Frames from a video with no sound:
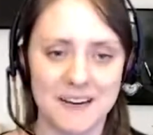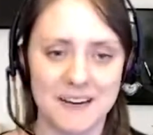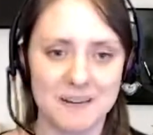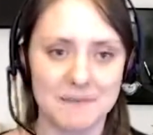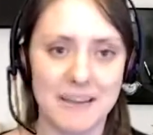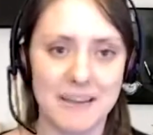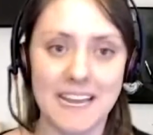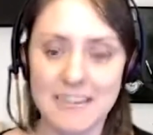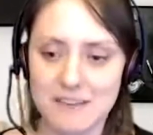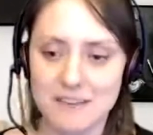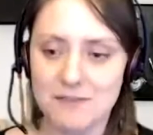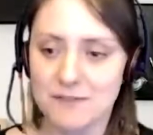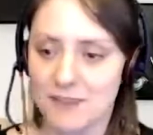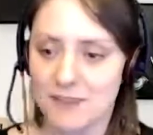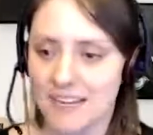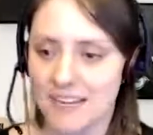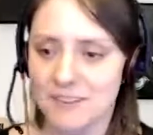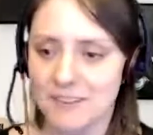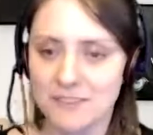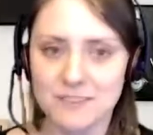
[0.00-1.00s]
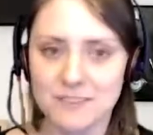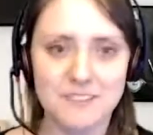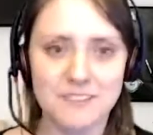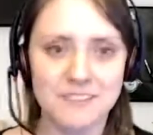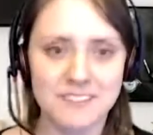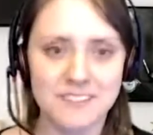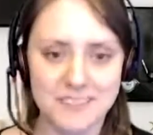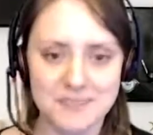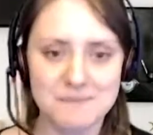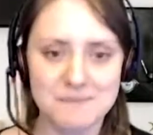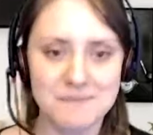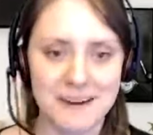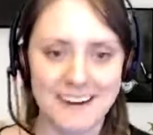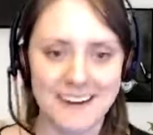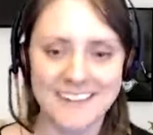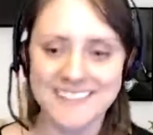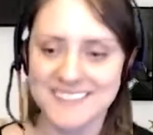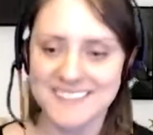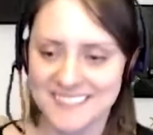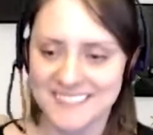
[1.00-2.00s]
Any final
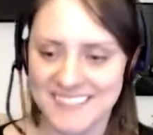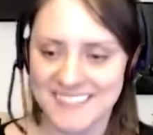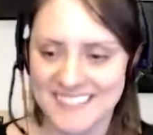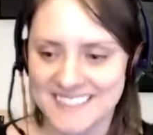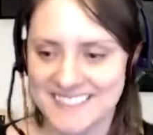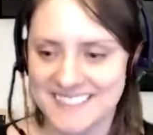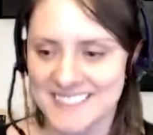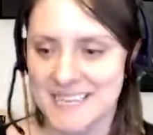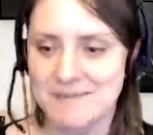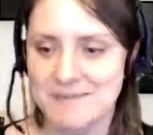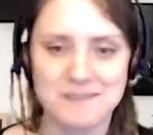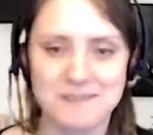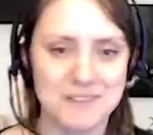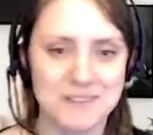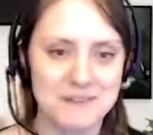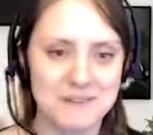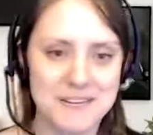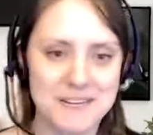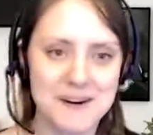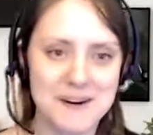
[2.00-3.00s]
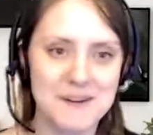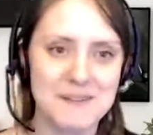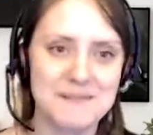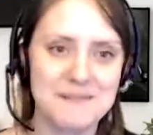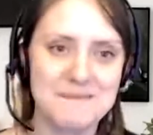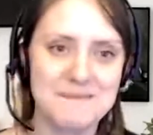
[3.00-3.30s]
goodbyes you'd like to say before we go?